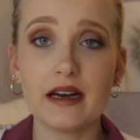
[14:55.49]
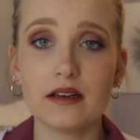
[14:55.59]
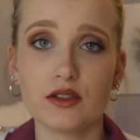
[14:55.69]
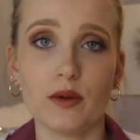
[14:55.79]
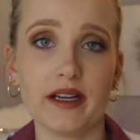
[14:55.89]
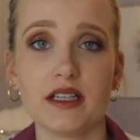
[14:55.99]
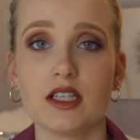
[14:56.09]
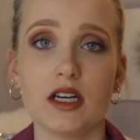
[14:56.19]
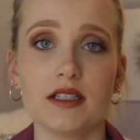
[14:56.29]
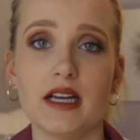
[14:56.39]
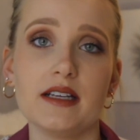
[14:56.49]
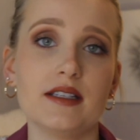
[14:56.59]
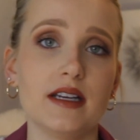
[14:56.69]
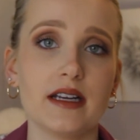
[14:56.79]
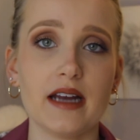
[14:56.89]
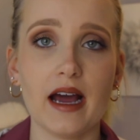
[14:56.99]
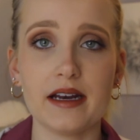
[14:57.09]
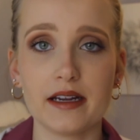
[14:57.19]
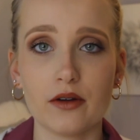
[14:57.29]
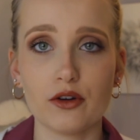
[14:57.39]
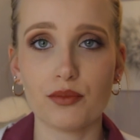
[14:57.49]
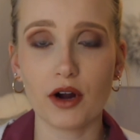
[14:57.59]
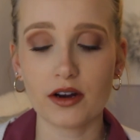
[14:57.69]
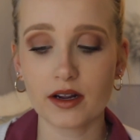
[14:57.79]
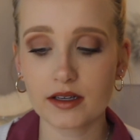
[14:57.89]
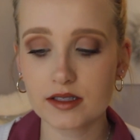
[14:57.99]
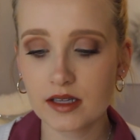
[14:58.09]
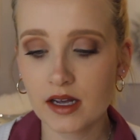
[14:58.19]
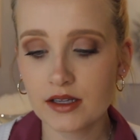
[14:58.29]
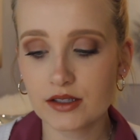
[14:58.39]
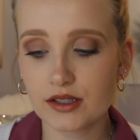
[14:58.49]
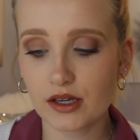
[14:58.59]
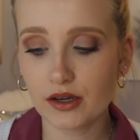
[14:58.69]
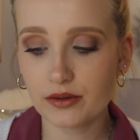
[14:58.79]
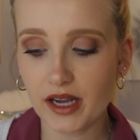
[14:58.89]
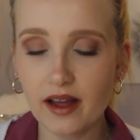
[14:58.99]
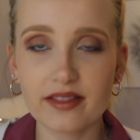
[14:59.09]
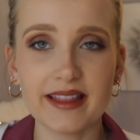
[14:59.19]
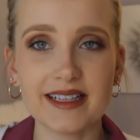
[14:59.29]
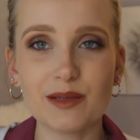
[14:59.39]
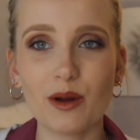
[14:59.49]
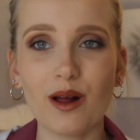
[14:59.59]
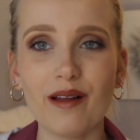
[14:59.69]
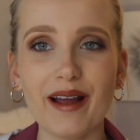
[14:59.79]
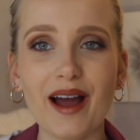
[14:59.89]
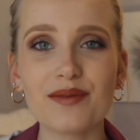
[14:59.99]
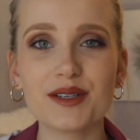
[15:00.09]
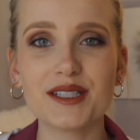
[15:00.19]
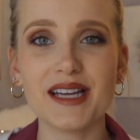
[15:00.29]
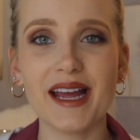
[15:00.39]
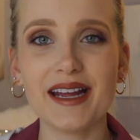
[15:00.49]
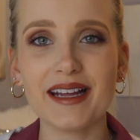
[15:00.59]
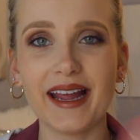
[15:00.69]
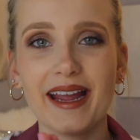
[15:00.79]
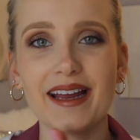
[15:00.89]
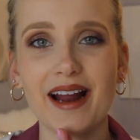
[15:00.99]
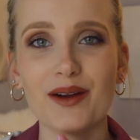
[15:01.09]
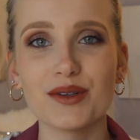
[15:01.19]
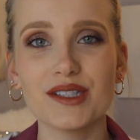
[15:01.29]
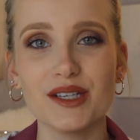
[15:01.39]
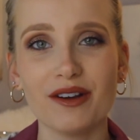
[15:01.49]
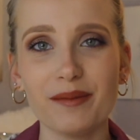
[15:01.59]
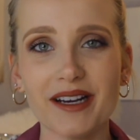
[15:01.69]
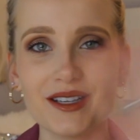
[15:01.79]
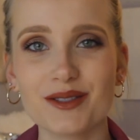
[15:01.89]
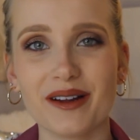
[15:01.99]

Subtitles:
so I can start testing and adding out new products. So yeah, that's about all I have for today, and I will see you on my next